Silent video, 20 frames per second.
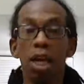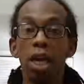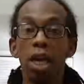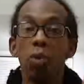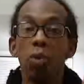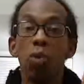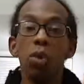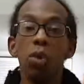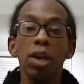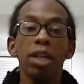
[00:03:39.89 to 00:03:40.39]

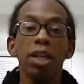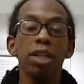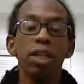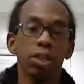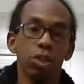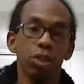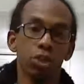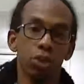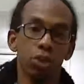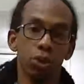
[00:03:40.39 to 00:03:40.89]
And what
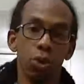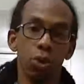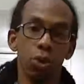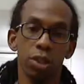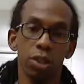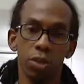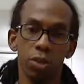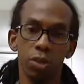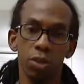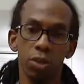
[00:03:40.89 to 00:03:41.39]
is a
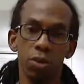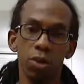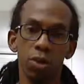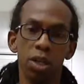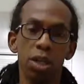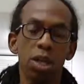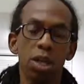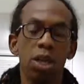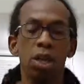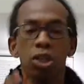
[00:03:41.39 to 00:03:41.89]
short
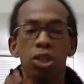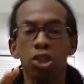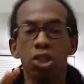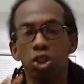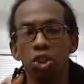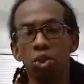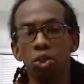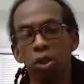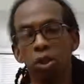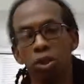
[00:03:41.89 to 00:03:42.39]
story? A
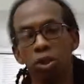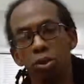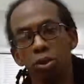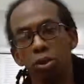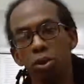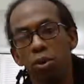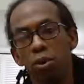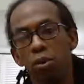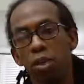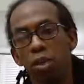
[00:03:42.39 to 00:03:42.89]
short
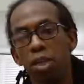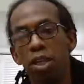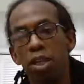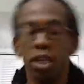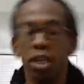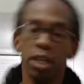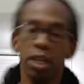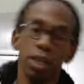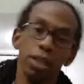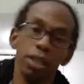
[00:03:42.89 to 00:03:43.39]

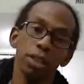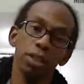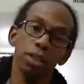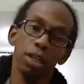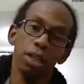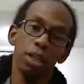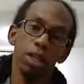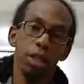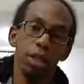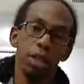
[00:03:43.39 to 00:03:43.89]
story
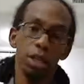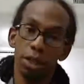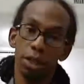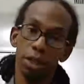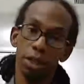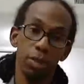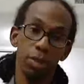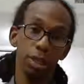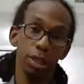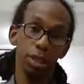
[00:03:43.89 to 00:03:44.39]
is, it
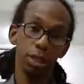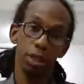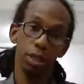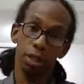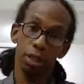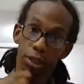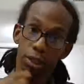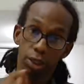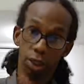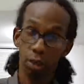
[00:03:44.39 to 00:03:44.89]
could be
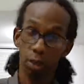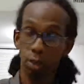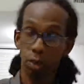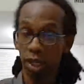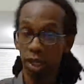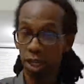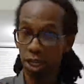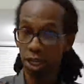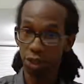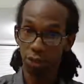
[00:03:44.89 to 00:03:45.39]

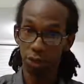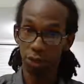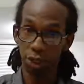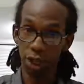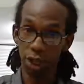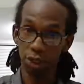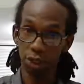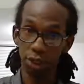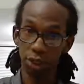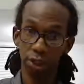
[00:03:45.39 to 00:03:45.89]
somewhat an
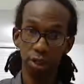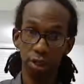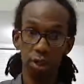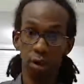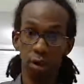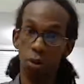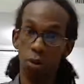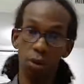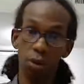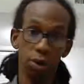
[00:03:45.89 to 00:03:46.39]
introduction,
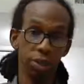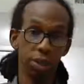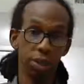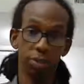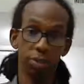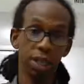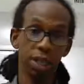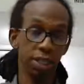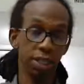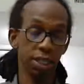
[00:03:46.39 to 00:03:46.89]
or
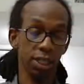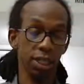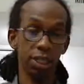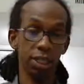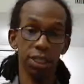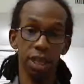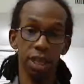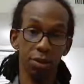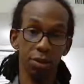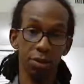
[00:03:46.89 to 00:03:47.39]
sometimes it
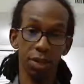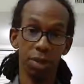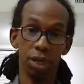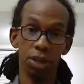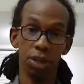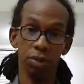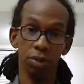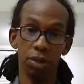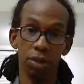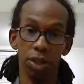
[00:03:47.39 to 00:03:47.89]
doesn't have to be
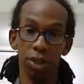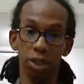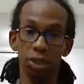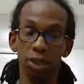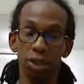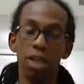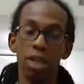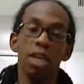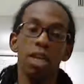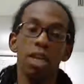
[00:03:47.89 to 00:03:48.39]
an
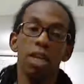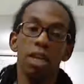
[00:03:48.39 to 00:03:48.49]
introduction.